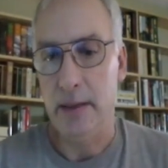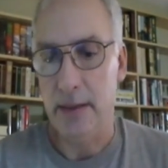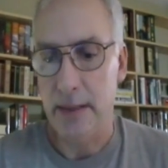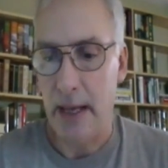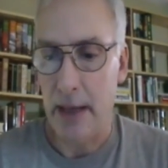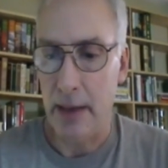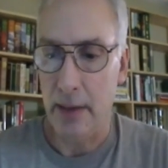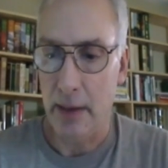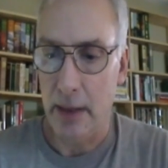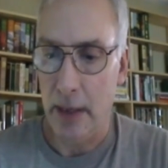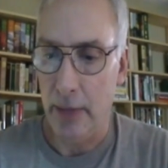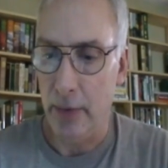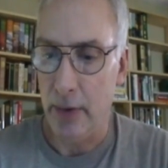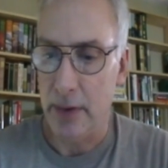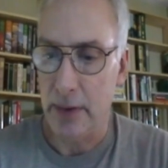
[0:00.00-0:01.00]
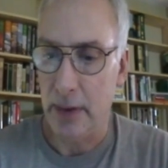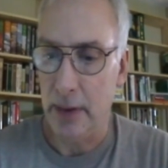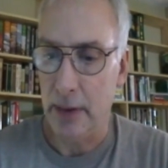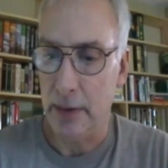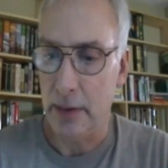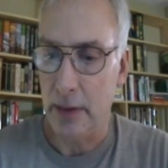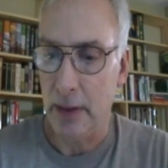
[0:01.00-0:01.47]
to take this out of the cover
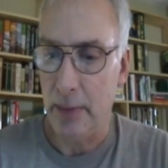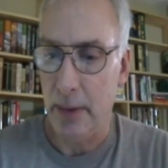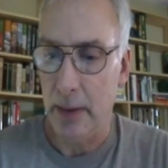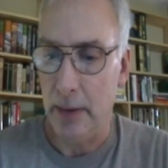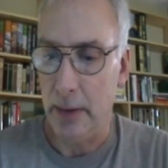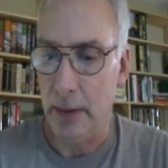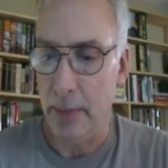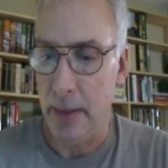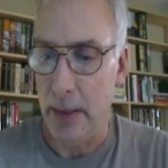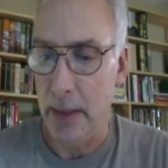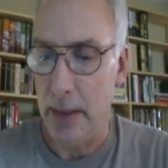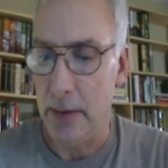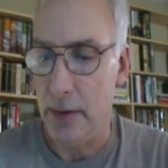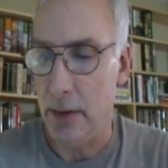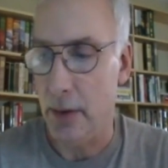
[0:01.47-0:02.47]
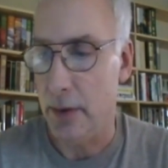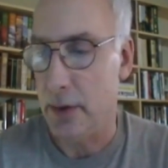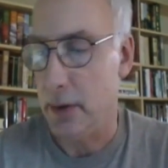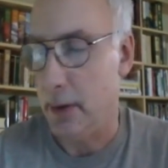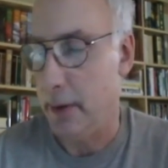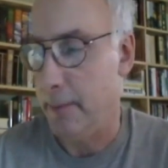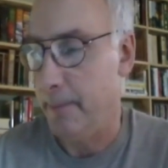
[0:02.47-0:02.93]
because I think it's going to be a little bit
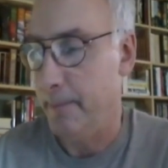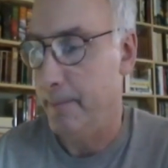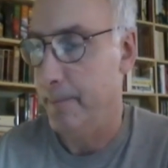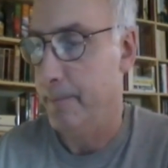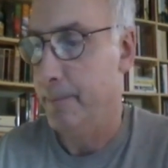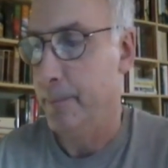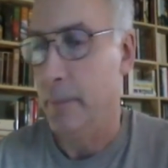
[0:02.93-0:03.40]
easier to